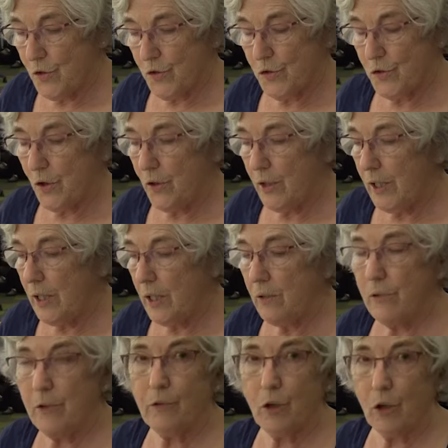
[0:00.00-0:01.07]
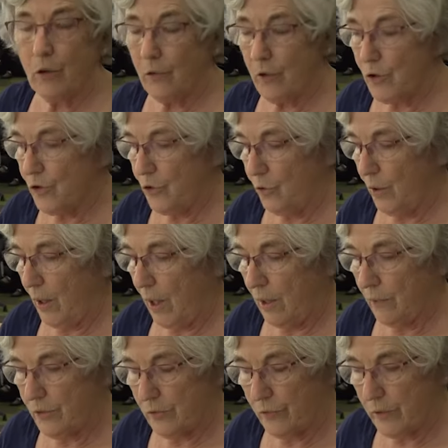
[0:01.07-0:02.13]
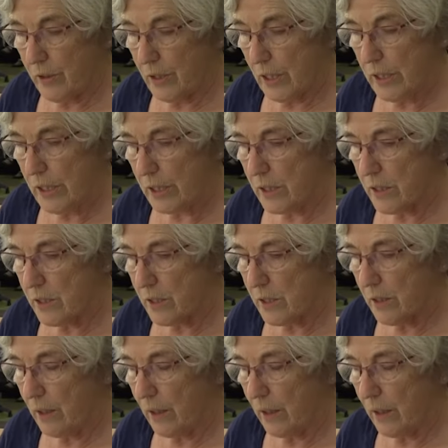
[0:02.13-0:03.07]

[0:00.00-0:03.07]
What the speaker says: So here we've got the 2 halves of the teddies.